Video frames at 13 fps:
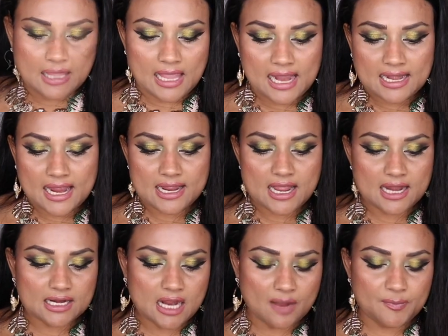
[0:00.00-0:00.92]
and i
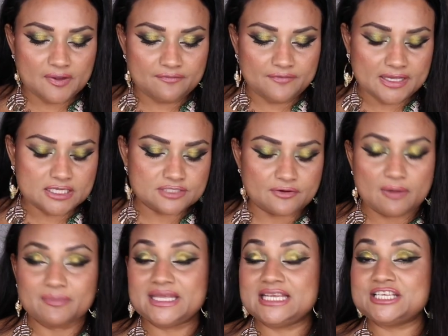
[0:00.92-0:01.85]
got a couple of things
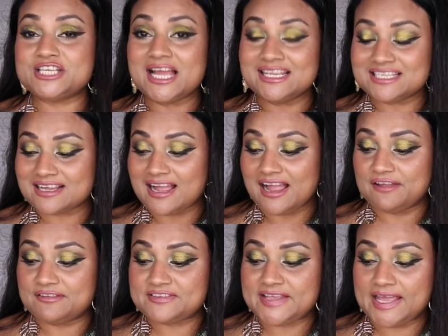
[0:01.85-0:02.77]
from the
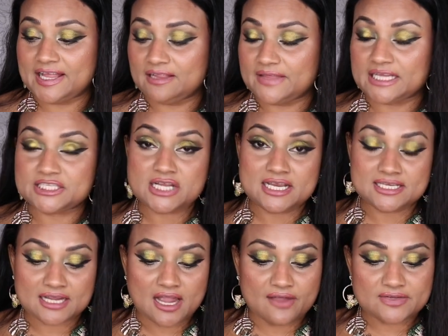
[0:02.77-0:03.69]
Chantecaille sale that
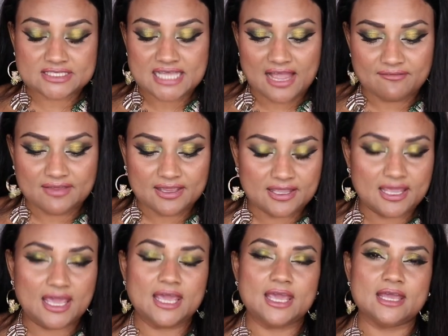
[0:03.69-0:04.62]
Chantecaille was having
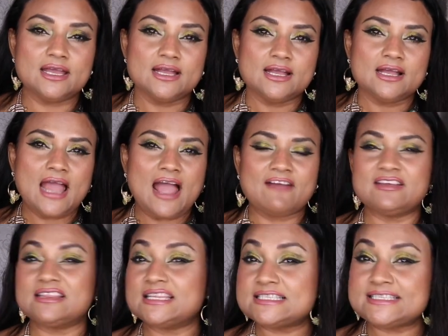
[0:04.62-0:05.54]
a
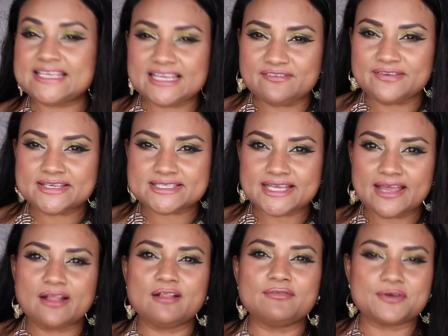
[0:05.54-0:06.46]
having the sylvie
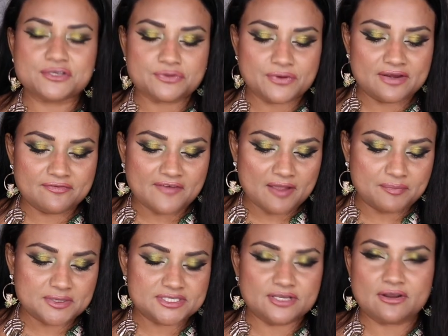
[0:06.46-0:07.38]
sale for 25
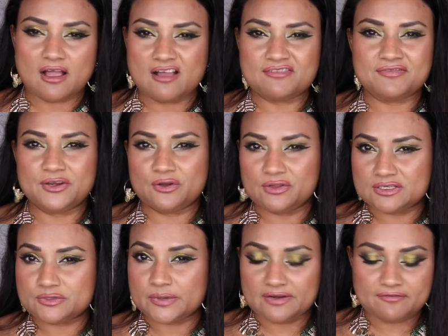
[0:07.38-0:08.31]
percent off you know the
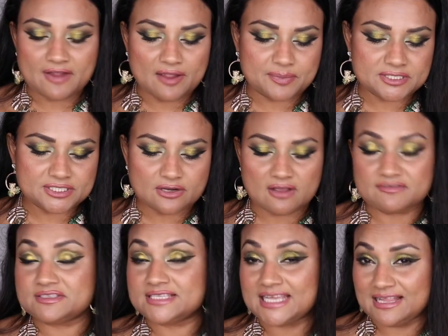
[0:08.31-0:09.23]
25 percent off
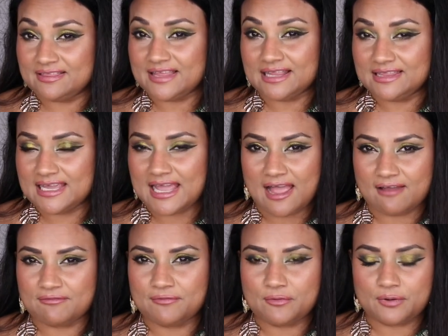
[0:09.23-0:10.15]
sale that they
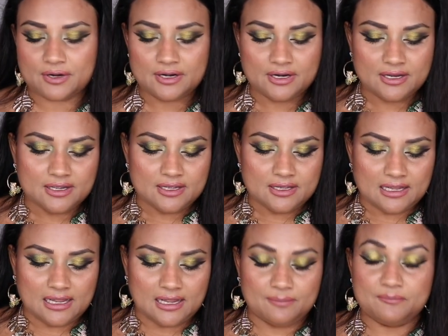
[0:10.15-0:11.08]
have for
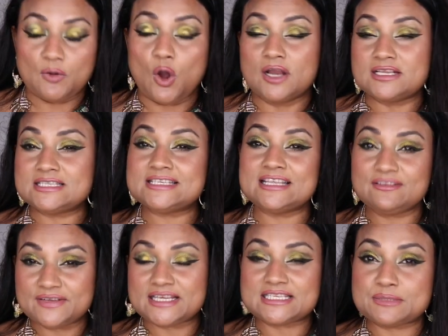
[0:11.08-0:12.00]
um, on
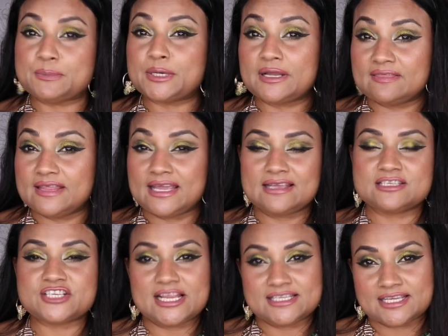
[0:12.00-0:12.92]
sylvia's birthday
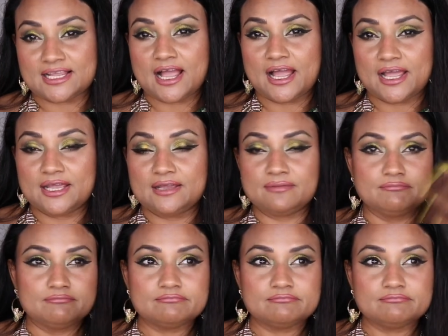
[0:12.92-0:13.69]
Chantecaille